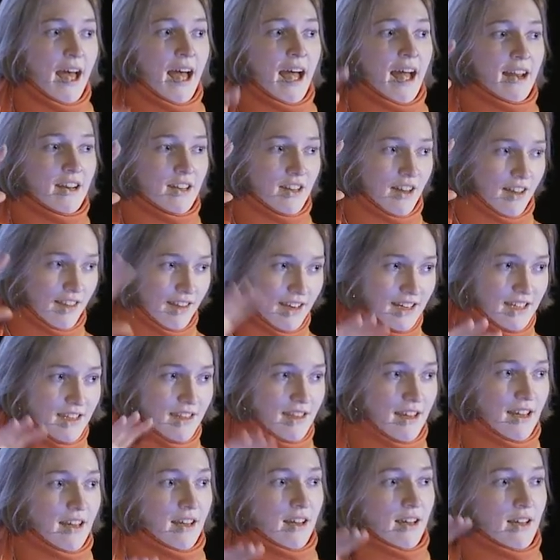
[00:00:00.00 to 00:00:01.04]
And this
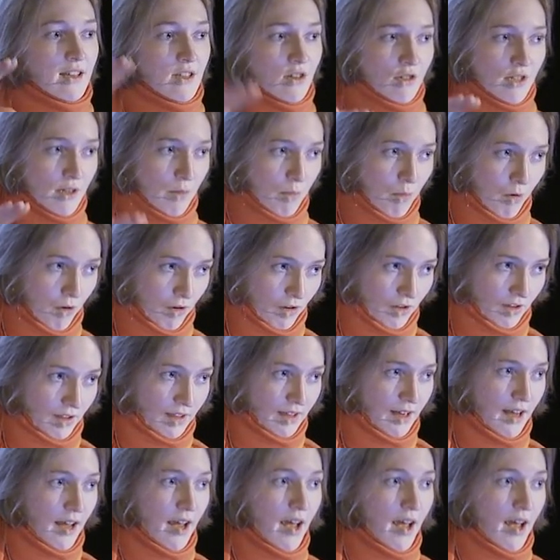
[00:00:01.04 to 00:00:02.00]
thing is not supported.